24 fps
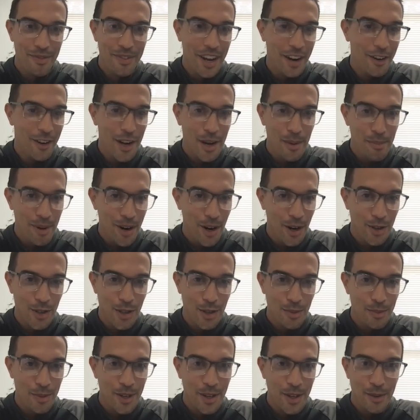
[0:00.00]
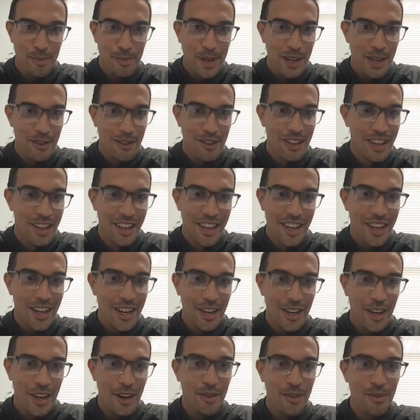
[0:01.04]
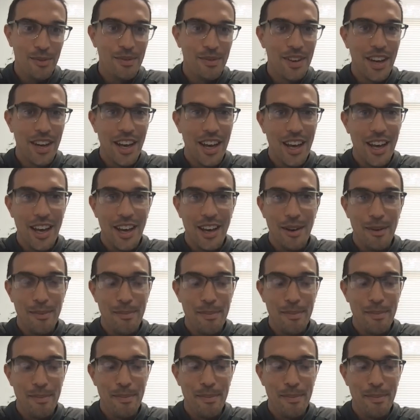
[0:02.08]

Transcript: very approachable people you know uh,